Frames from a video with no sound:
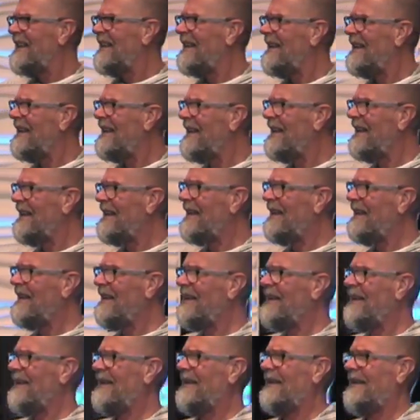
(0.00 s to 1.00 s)

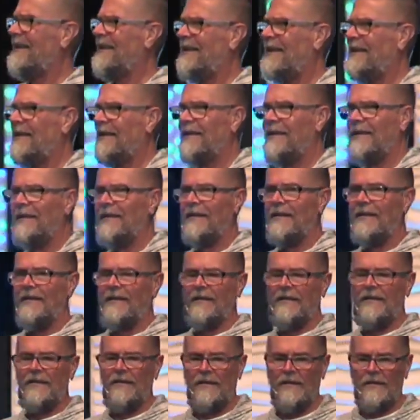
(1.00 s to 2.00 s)

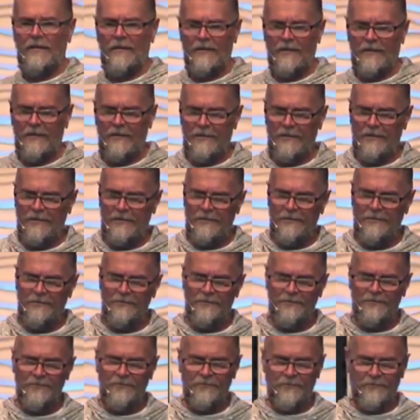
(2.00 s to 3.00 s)

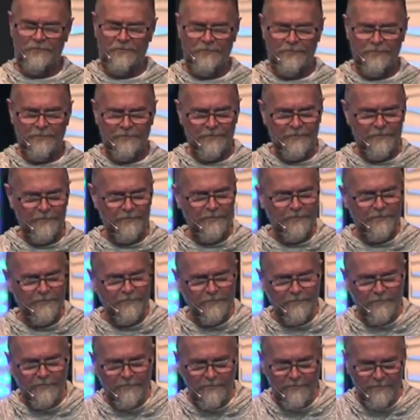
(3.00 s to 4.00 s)

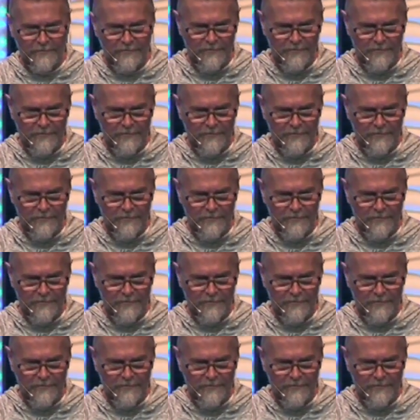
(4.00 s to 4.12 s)
(no one is talking)